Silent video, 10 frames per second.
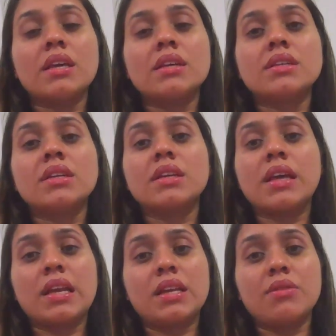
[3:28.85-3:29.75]
and it can
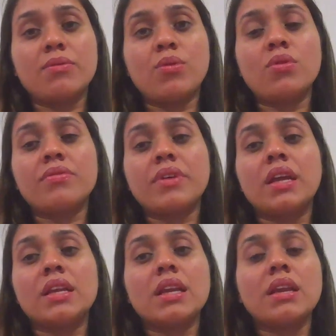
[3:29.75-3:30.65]
involve any
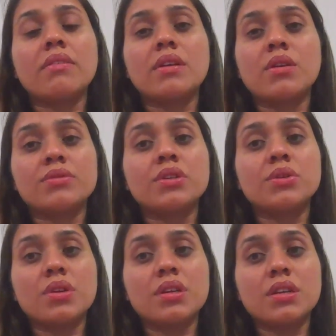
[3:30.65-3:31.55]
level of the
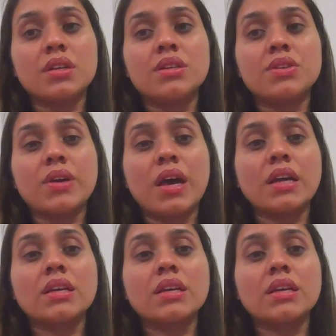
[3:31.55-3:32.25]
urinary tract,